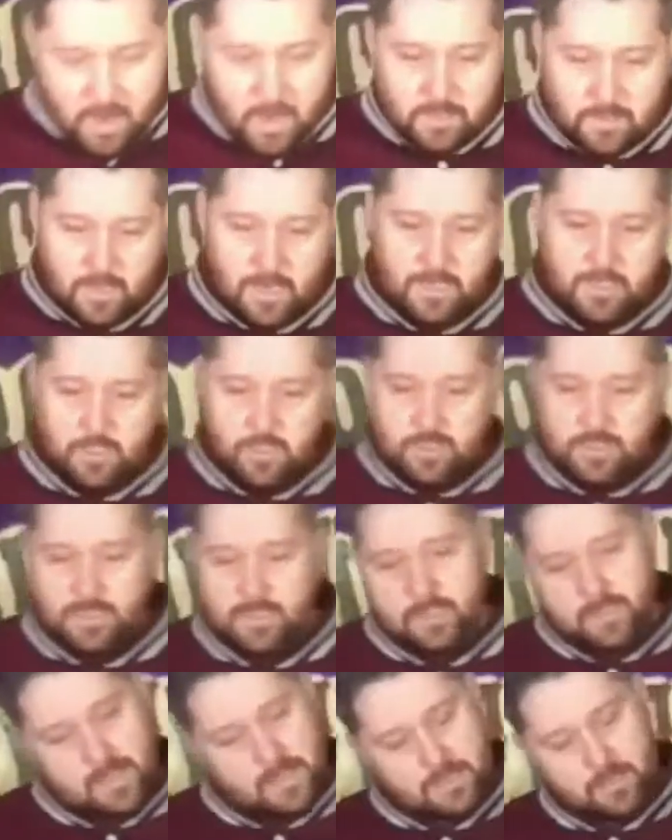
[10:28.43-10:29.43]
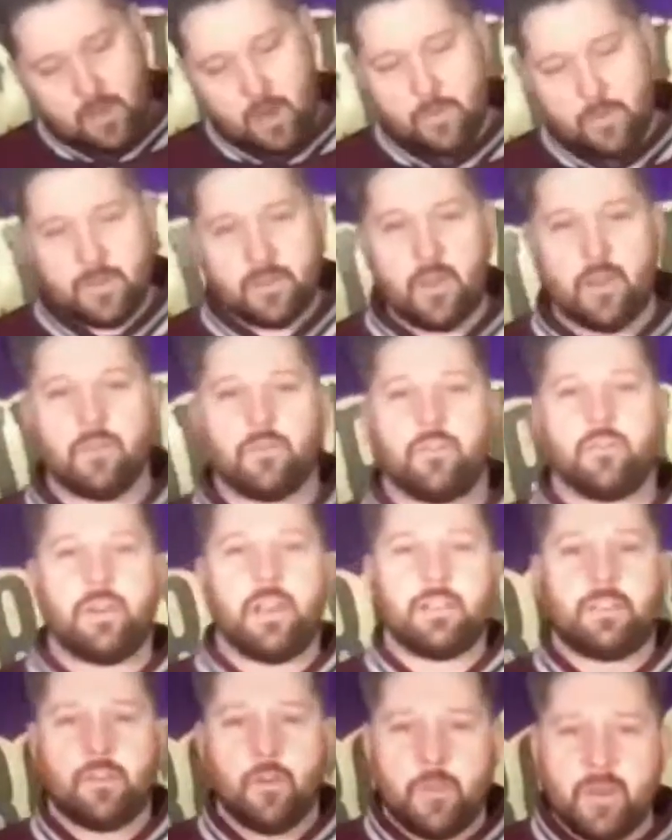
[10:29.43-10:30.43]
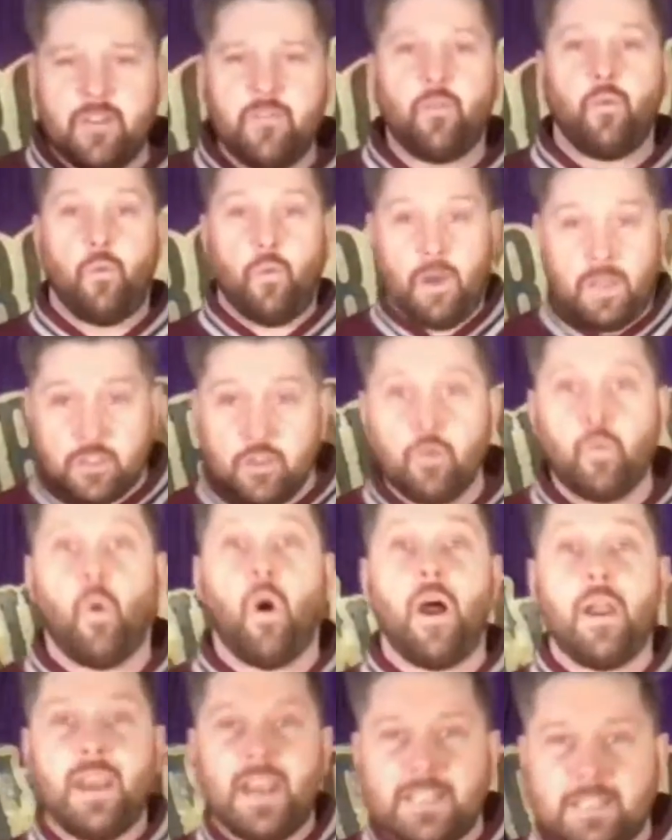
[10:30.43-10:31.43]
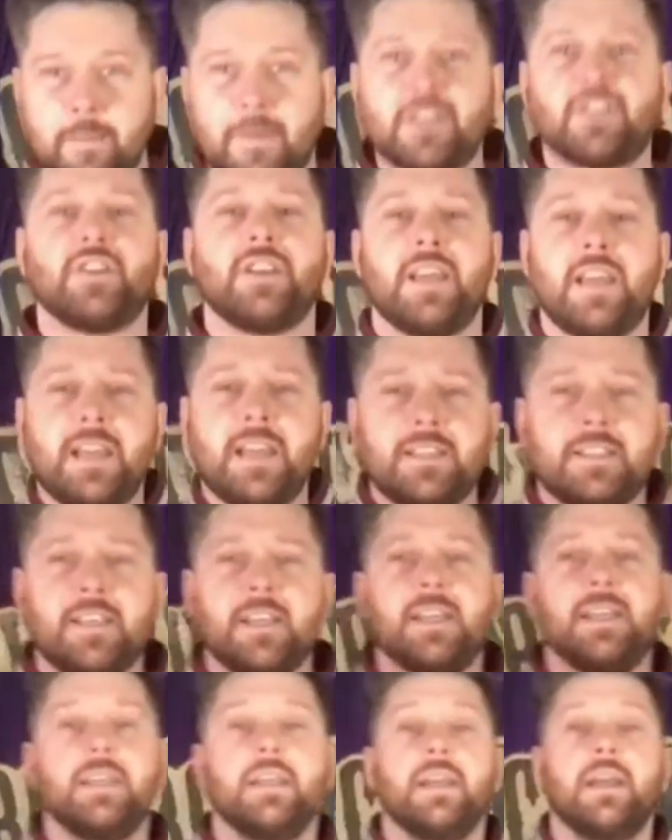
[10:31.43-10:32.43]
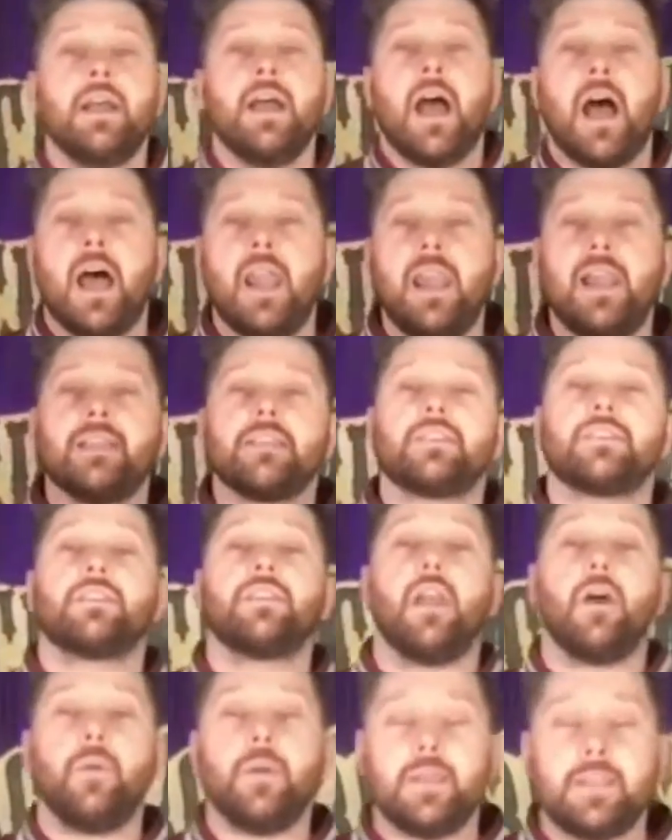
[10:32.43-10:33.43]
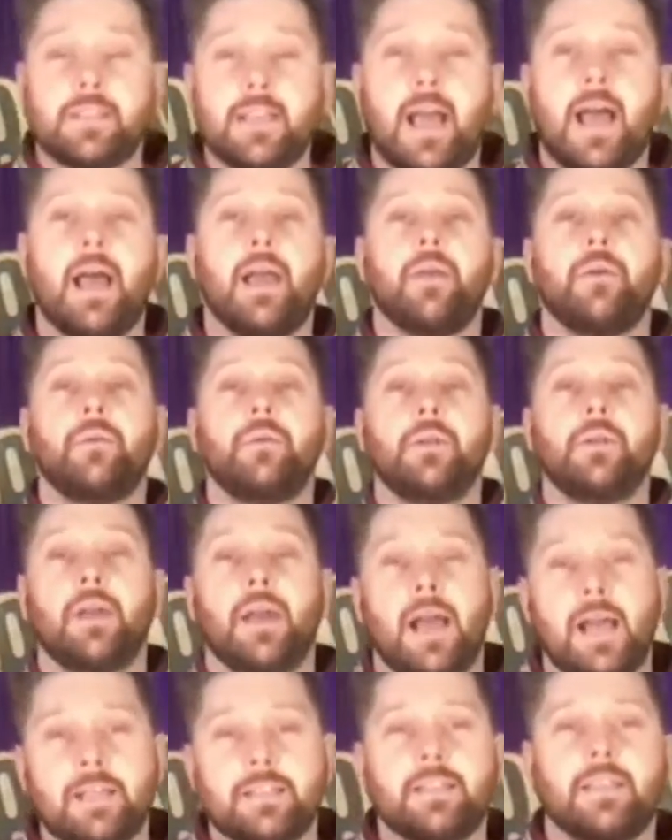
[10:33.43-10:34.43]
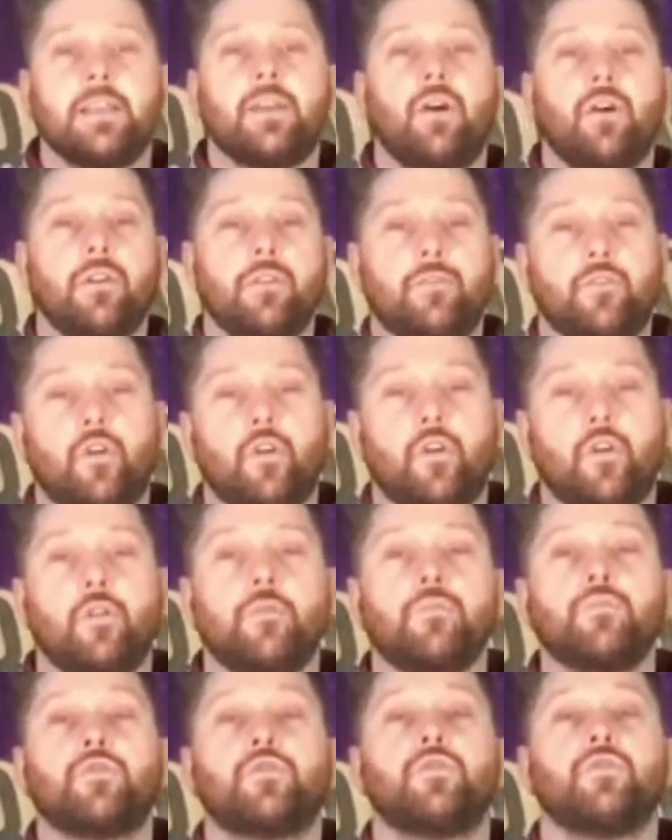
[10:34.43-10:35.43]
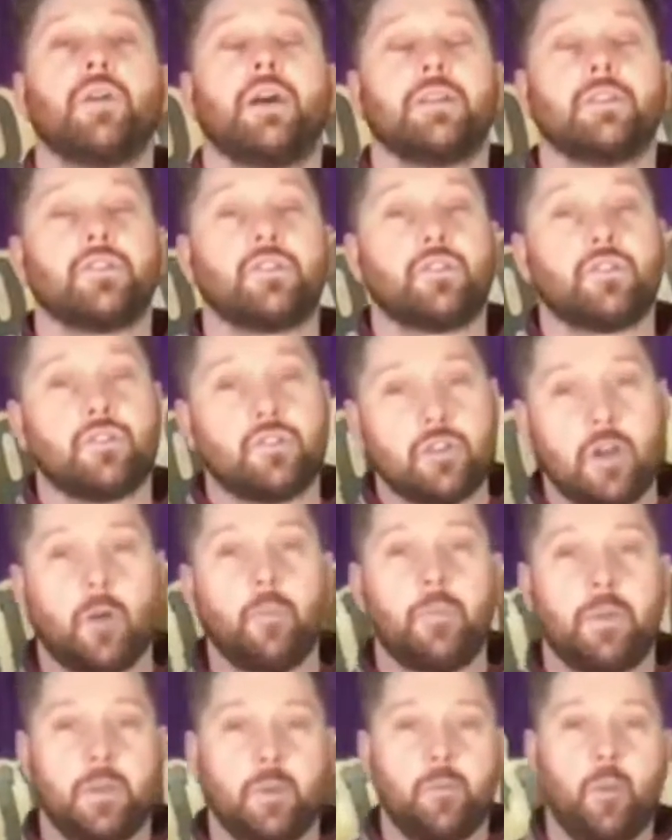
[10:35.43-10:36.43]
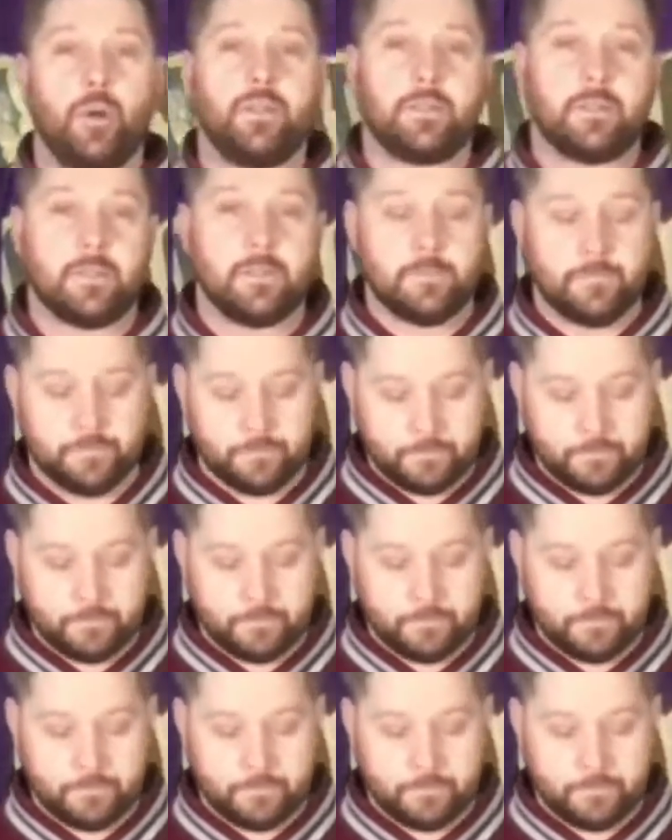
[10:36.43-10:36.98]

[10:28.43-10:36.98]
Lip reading: So let's go with those two. Let's do one. Let's imagine it hitting, and let's slow it down as it kind of comes to that stopping point.